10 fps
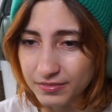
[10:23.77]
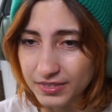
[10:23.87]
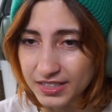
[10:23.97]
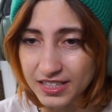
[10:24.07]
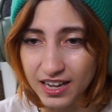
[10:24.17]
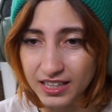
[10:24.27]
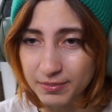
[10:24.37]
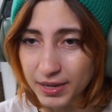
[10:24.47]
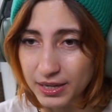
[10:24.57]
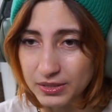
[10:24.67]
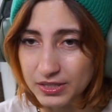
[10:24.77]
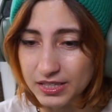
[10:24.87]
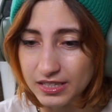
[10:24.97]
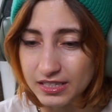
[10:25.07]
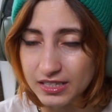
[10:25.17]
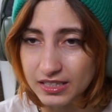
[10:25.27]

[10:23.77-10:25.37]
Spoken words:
It's not out of bounds.